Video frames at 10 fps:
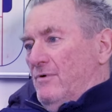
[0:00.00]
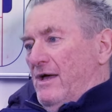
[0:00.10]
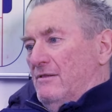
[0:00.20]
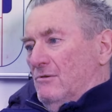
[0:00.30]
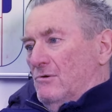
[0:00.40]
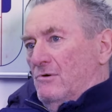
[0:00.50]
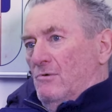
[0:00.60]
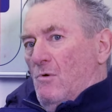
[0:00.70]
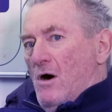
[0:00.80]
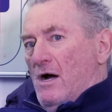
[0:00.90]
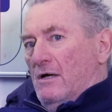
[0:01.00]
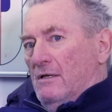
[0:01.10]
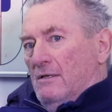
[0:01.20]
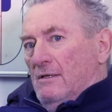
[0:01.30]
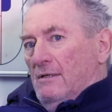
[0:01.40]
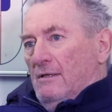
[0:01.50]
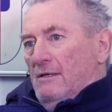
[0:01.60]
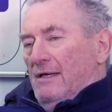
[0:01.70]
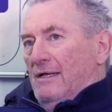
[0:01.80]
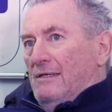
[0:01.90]
had to learn to walk,
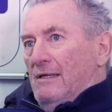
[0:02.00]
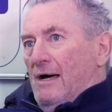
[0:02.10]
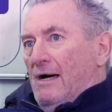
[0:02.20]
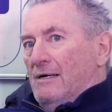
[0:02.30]
and